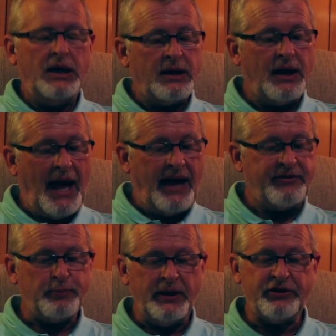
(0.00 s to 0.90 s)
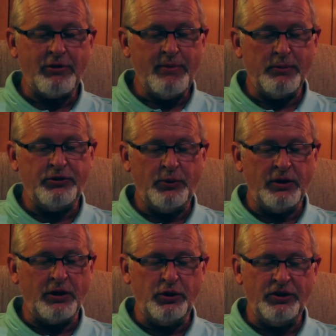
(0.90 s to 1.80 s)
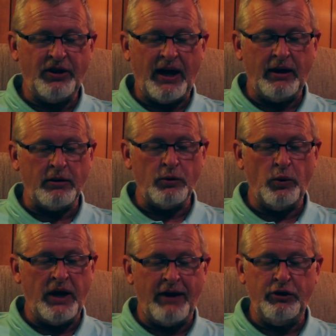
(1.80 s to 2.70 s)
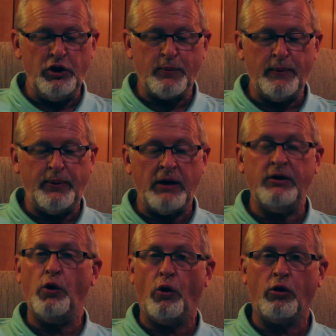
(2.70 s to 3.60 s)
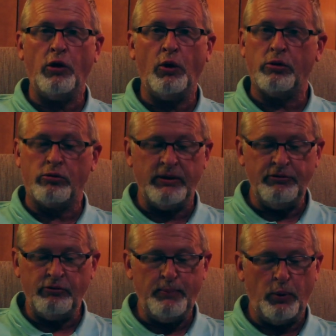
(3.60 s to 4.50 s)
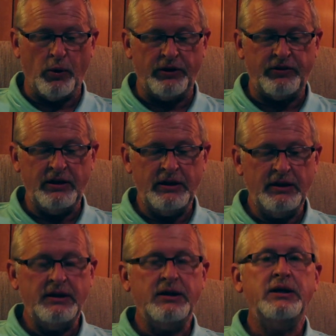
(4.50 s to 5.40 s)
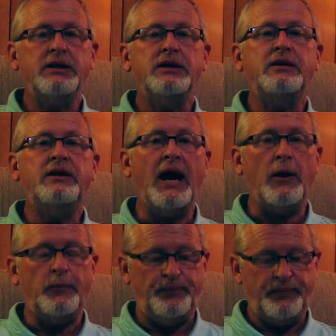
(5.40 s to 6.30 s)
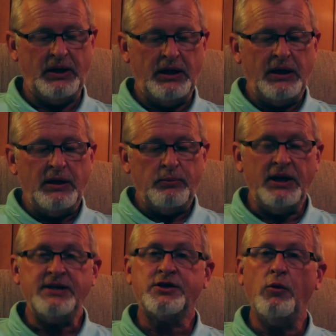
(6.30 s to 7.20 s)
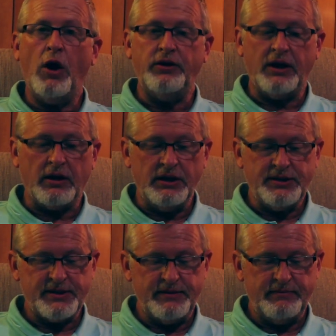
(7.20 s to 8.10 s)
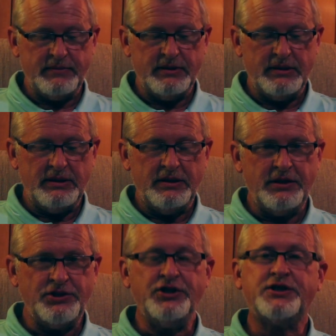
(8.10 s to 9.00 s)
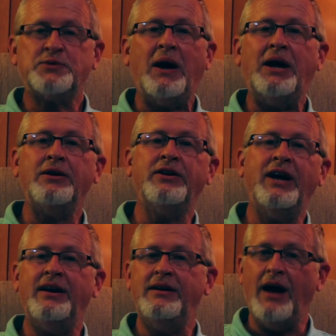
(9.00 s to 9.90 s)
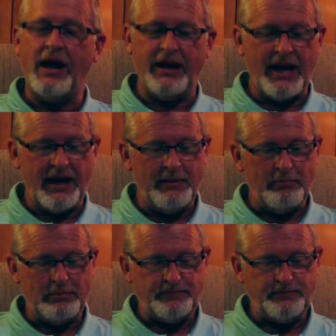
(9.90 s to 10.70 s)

"Class, please remember to include a title whenever you prepare an oral or written report. Now, please go on, Nicholas." And she smiled and nodded at him.